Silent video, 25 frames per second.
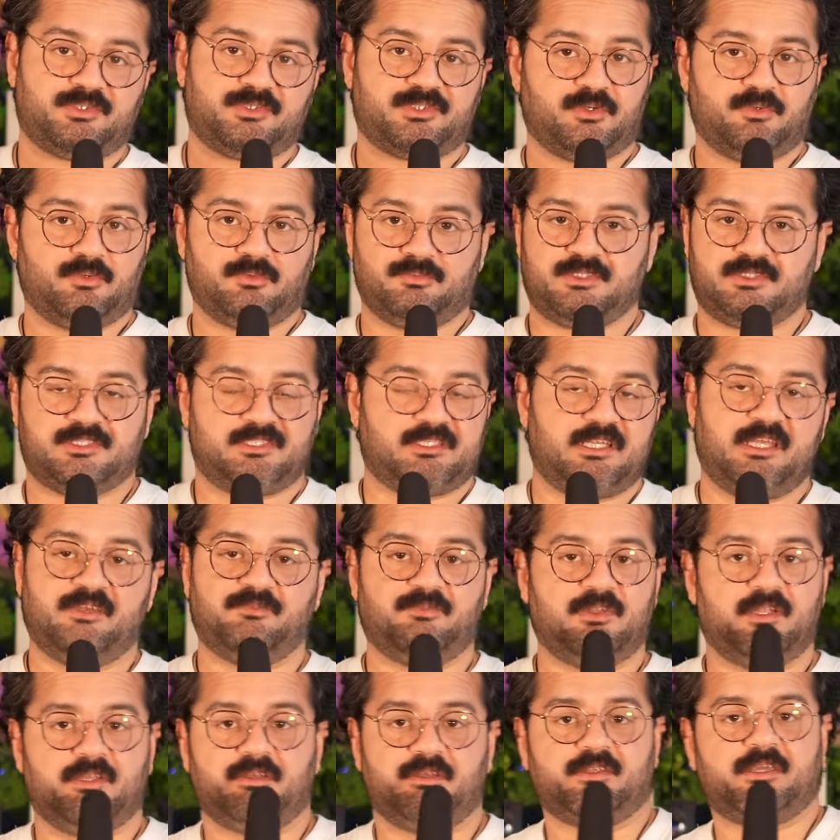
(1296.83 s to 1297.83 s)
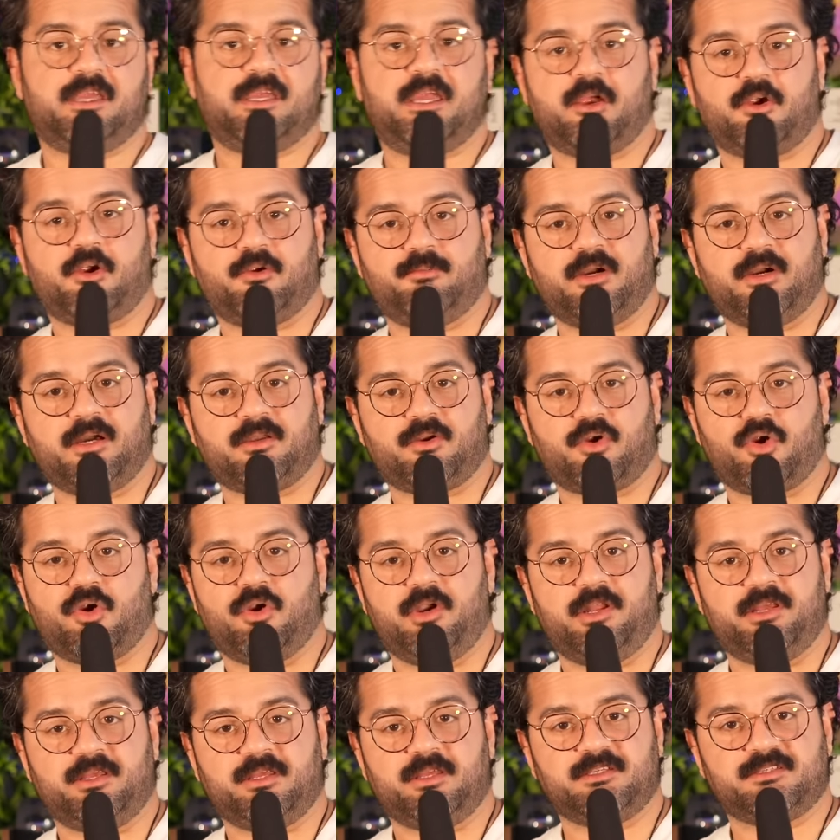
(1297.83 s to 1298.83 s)
so Steve didn't care about
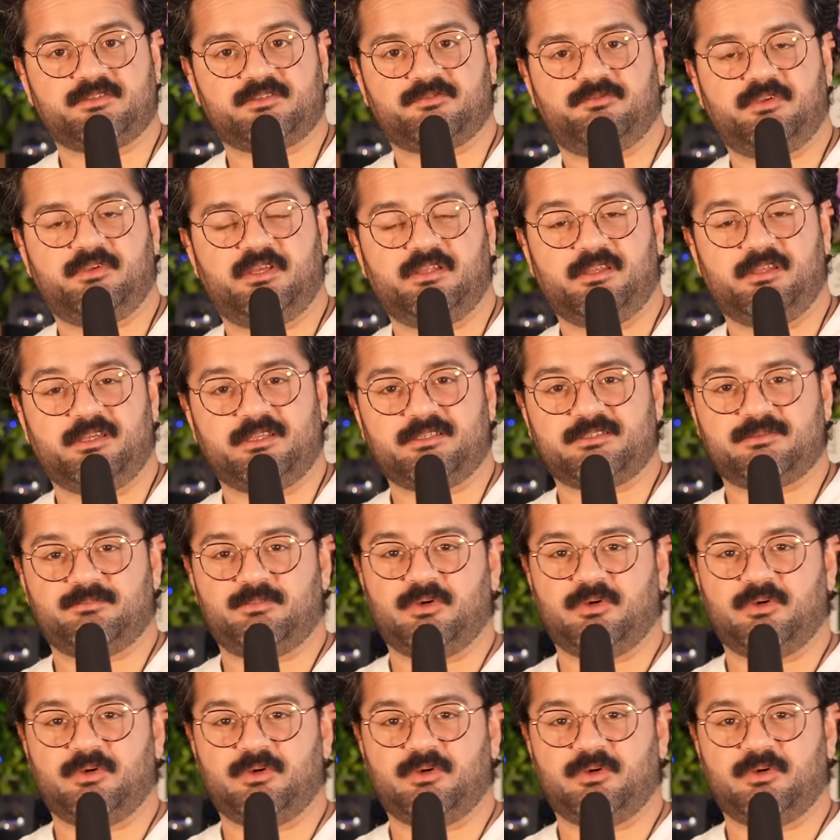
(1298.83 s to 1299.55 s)
hurting his feelings.